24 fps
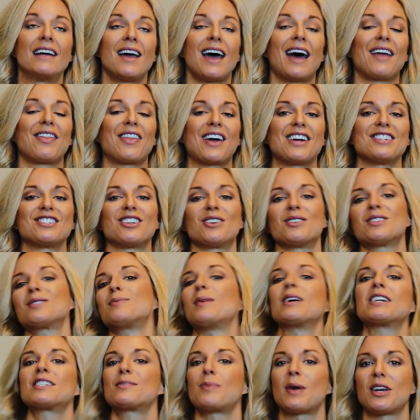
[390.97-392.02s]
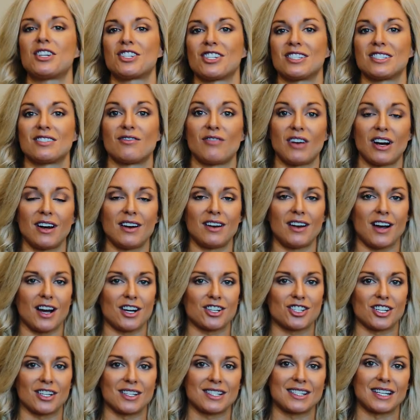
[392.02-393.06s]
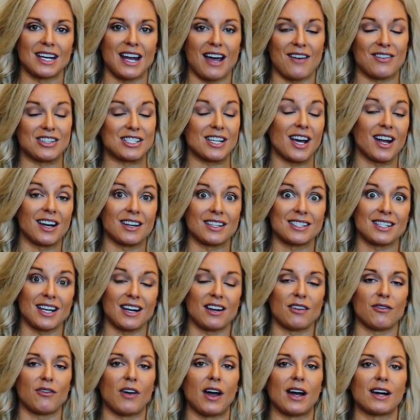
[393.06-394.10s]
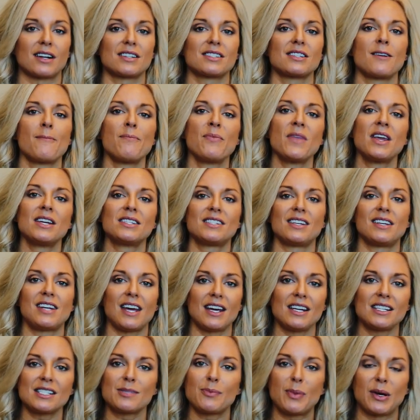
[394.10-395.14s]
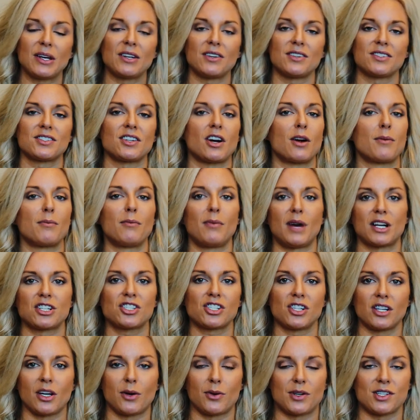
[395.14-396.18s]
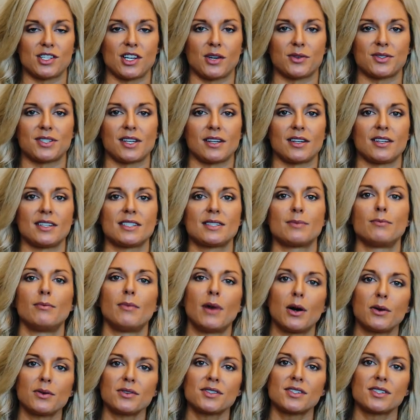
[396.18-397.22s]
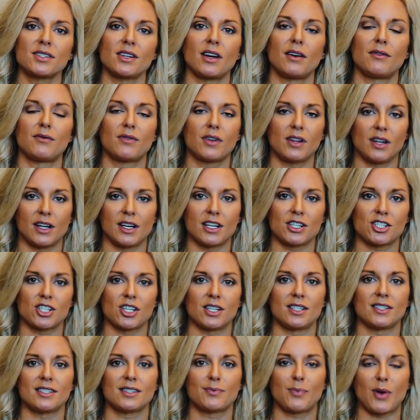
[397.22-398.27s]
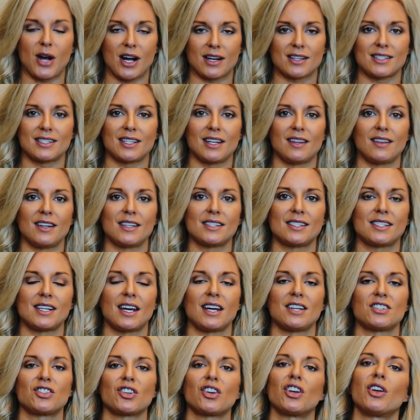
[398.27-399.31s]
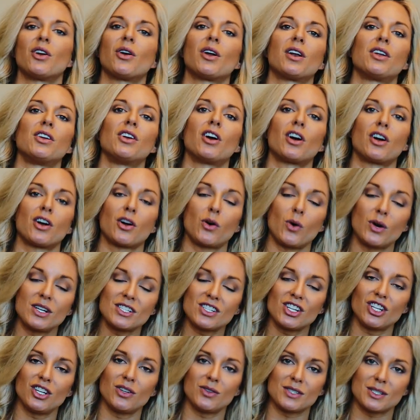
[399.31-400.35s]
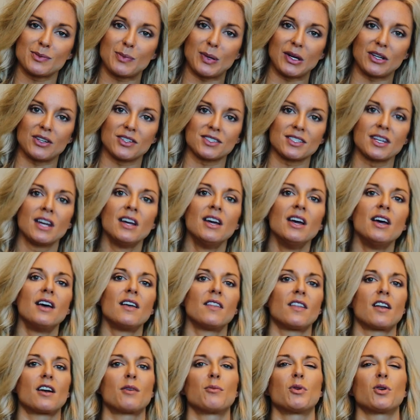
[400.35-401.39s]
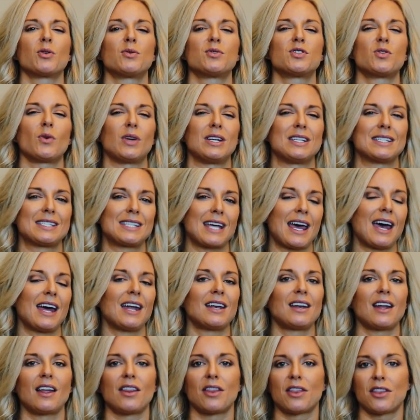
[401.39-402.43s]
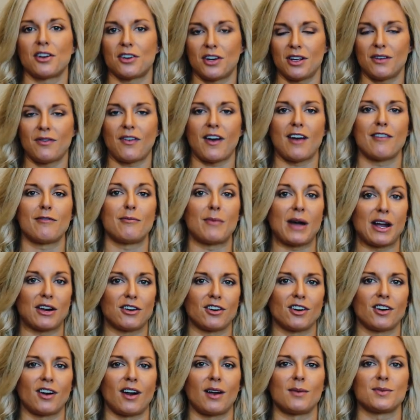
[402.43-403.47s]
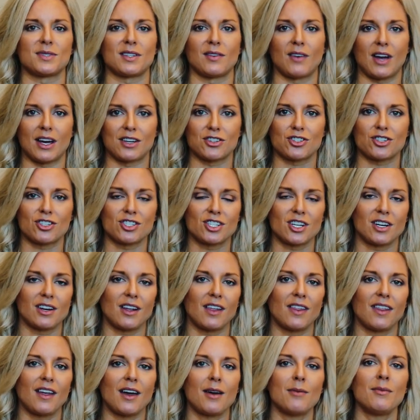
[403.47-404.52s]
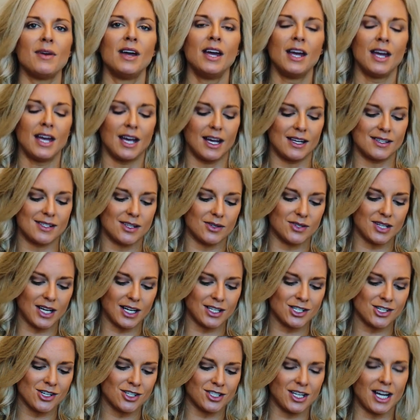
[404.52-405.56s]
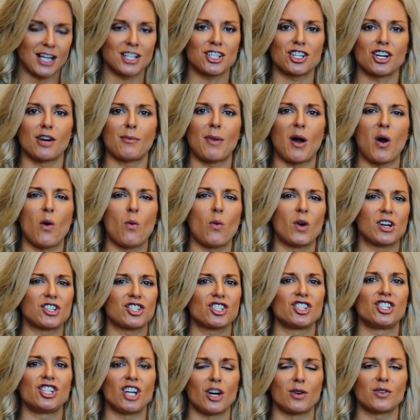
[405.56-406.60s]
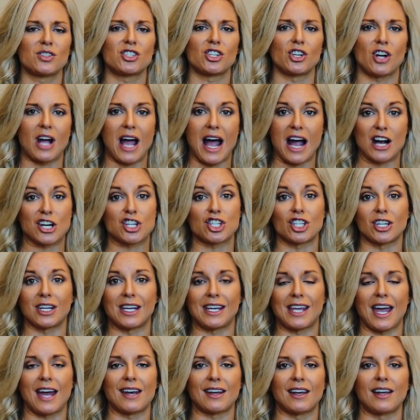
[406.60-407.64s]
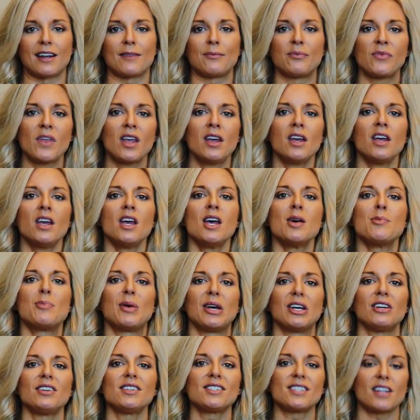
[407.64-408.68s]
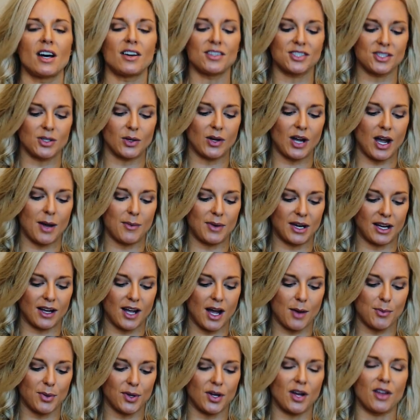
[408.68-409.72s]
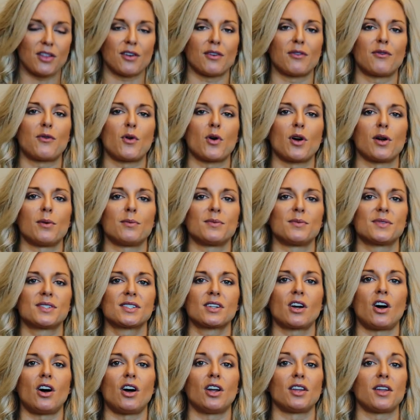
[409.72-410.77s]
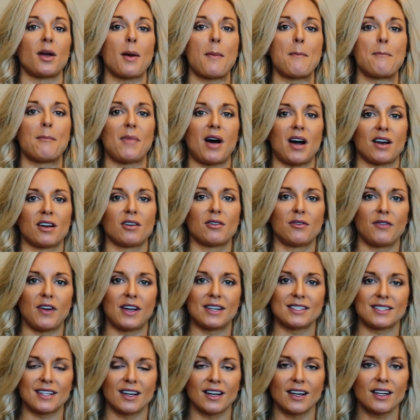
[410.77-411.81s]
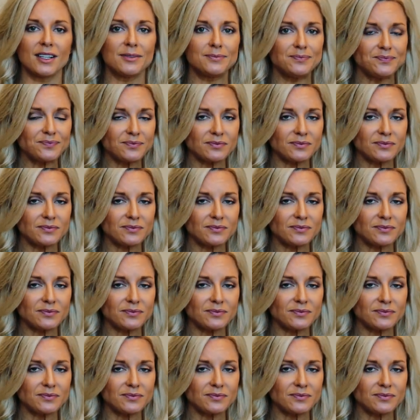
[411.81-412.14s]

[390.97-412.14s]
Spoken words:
at that dose makes patients very nauseous and have a ton of side effects. Today's pills are much lower doses. Most of clinicians practicing these days are going to use pills that are between 10 and 35 micrograms of estrogen in them. And so talk to your doctor about which dose you're actually getting. Pills also come in a couple other forms called monophasic